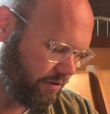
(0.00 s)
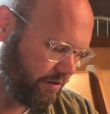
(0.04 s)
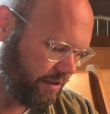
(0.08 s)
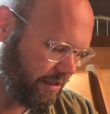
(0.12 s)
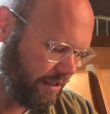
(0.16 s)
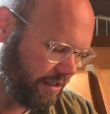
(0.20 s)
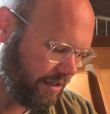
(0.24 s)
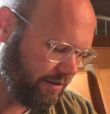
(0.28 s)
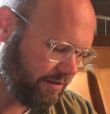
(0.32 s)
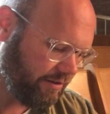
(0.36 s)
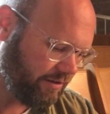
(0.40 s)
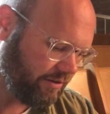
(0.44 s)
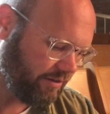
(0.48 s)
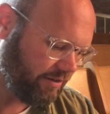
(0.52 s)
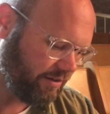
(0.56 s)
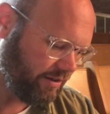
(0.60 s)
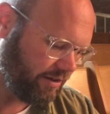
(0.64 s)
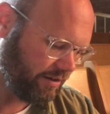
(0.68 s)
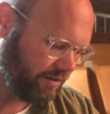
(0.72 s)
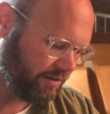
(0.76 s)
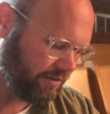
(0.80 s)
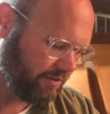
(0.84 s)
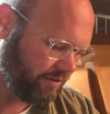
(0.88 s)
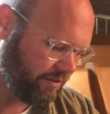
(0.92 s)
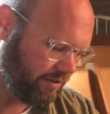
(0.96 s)
the
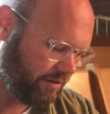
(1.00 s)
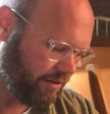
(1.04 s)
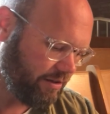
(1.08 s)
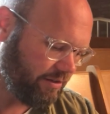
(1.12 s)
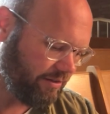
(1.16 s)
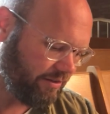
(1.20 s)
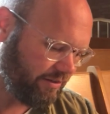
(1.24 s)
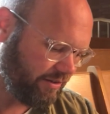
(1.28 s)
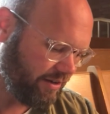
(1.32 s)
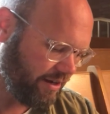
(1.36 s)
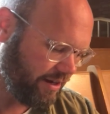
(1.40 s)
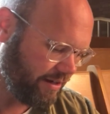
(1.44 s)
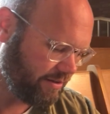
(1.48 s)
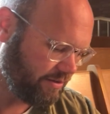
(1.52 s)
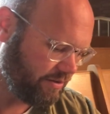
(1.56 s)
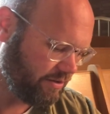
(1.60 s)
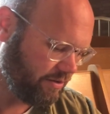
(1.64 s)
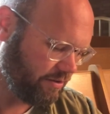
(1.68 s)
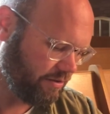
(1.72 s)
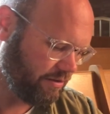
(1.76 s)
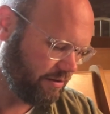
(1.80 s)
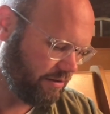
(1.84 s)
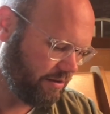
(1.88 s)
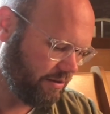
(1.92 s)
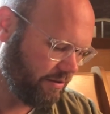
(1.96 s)
insects in
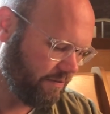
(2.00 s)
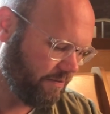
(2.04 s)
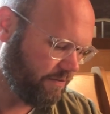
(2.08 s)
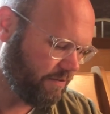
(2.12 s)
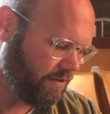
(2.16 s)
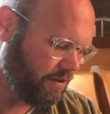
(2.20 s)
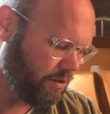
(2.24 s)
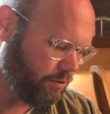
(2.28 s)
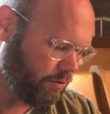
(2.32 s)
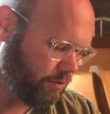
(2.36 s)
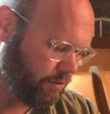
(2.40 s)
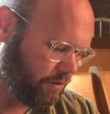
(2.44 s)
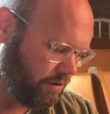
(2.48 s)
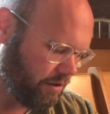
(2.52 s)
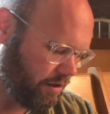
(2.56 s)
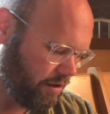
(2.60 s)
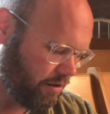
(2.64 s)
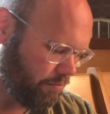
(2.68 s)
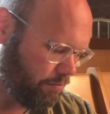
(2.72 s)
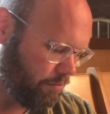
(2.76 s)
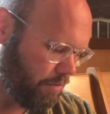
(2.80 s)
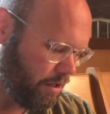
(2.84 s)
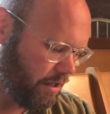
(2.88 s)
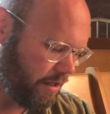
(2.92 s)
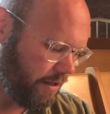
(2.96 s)
the field are
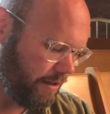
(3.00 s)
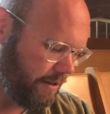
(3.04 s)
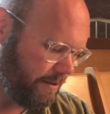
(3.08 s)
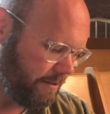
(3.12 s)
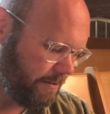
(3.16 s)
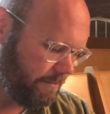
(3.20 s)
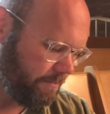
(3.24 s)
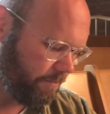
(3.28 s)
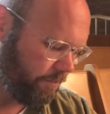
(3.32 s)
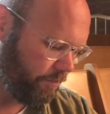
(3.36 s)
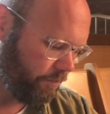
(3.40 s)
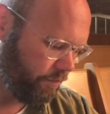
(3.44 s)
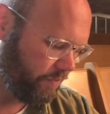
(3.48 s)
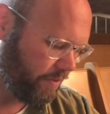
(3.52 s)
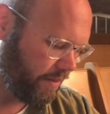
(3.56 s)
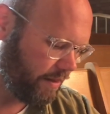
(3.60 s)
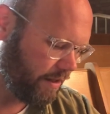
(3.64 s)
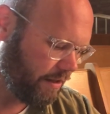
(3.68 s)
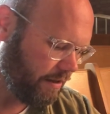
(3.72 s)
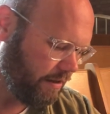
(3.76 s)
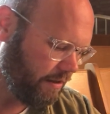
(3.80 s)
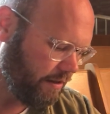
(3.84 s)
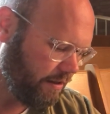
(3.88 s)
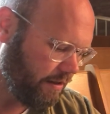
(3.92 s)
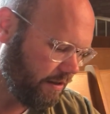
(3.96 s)
mine.
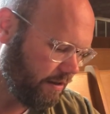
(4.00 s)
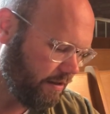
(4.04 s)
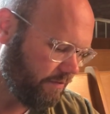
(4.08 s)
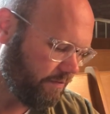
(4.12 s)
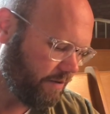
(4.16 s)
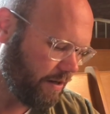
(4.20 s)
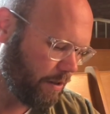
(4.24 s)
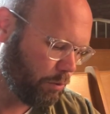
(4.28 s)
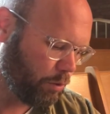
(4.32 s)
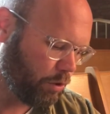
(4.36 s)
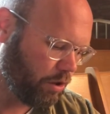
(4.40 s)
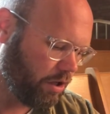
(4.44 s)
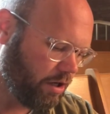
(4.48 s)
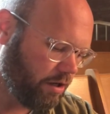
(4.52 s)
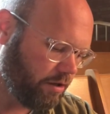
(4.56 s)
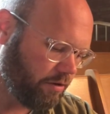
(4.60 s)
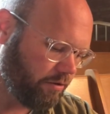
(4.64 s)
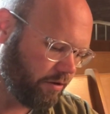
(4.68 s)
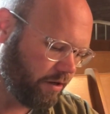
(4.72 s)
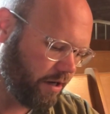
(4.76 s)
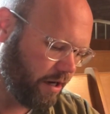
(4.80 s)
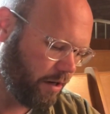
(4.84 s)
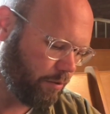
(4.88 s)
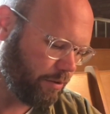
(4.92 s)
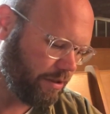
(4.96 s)
If I were
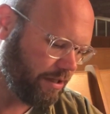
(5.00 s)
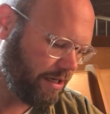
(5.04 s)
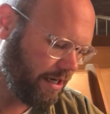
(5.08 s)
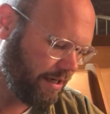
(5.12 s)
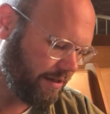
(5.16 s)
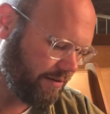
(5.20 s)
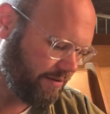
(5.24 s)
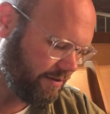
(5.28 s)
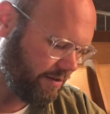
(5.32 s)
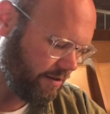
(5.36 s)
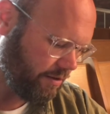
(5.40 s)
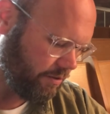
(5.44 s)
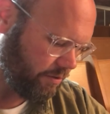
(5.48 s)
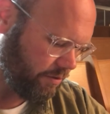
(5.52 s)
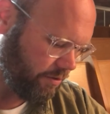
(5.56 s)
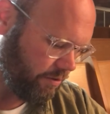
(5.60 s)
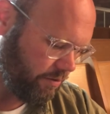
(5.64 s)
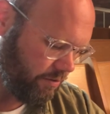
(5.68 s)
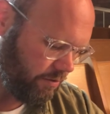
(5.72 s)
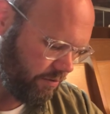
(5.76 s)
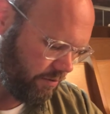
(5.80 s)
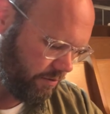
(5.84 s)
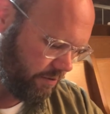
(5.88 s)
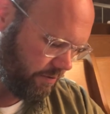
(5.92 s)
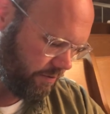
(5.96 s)
hungry, I would not tell
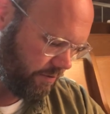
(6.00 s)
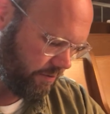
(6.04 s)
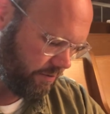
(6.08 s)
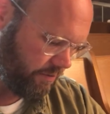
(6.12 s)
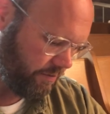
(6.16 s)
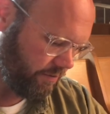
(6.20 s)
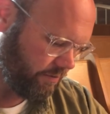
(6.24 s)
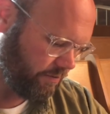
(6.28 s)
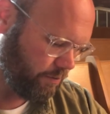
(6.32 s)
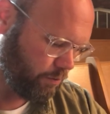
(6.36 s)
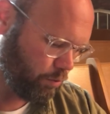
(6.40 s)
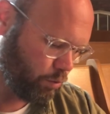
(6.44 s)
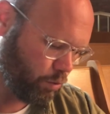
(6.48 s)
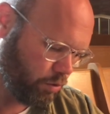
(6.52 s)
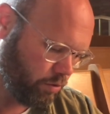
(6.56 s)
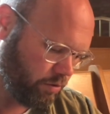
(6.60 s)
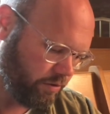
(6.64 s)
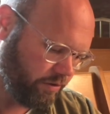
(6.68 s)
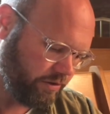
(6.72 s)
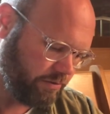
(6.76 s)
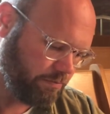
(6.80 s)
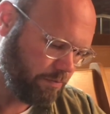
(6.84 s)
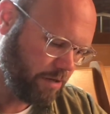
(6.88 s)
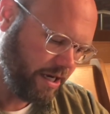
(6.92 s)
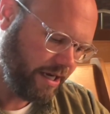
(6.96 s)
you, for the world
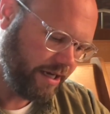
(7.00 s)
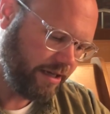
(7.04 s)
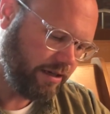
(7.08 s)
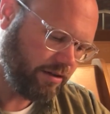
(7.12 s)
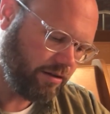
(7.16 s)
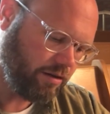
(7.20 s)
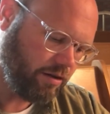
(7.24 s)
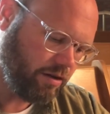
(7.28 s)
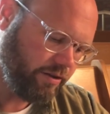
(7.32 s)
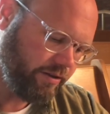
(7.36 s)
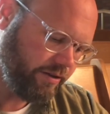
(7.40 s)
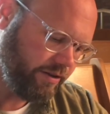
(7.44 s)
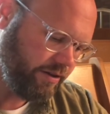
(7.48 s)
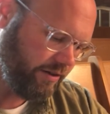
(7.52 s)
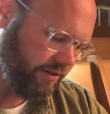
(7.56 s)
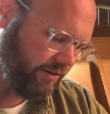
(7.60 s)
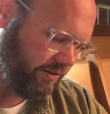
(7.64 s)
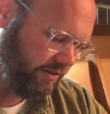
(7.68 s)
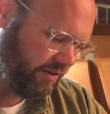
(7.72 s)
is mine and all that is